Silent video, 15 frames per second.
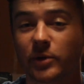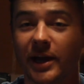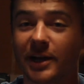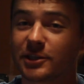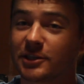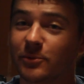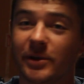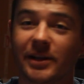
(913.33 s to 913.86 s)
we
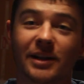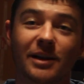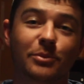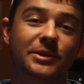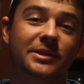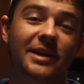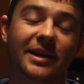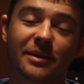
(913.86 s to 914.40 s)
ended up
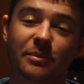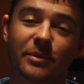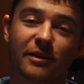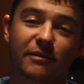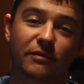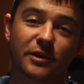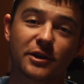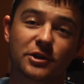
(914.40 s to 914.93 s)
with second
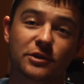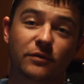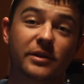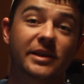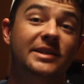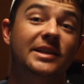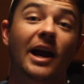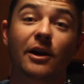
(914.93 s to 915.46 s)
big fish for
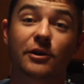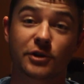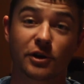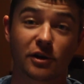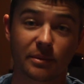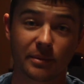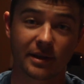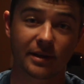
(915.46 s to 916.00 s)
the entire
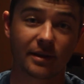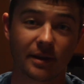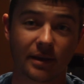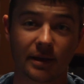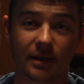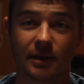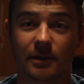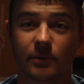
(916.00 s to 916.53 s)
tournament
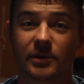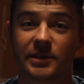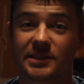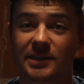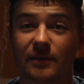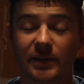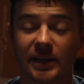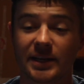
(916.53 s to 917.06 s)
with a
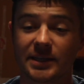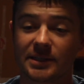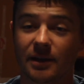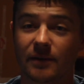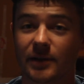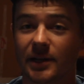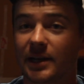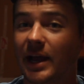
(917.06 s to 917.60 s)

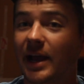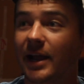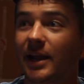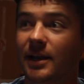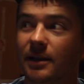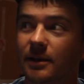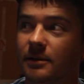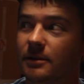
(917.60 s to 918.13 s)
787, a
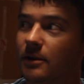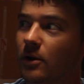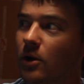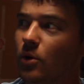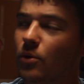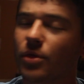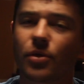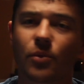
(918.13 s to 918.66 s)

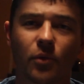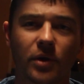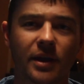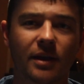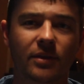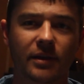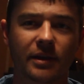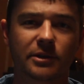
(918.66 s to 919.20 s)

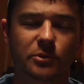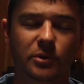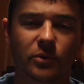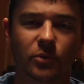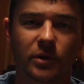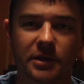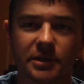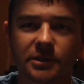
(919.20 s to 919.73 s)
903, I think is what
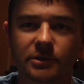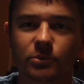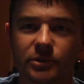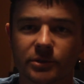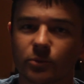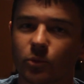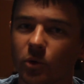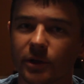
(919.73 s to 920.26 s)
it was
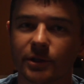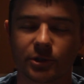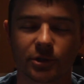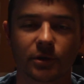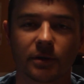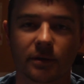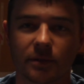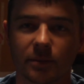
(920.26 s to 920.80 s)
what
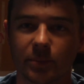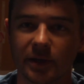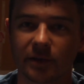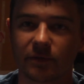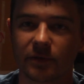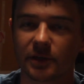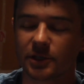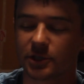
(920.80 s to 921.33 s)
took the big
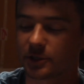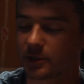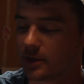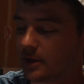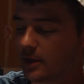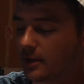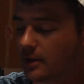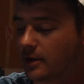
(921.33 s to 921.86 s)
fish.
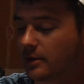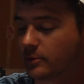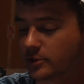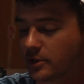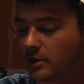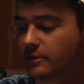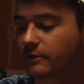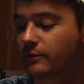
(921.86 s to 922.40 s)
That was
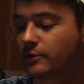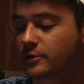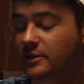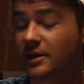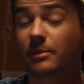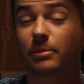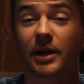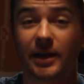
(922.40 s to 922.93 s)
caught on the first
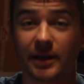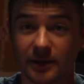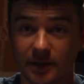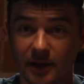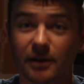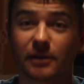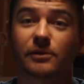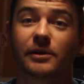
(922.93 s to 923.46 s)
day by
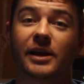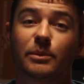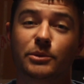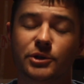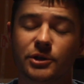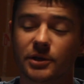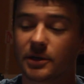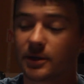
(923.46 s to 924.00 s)
another
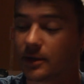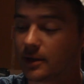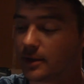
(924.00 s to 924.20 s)
amateur.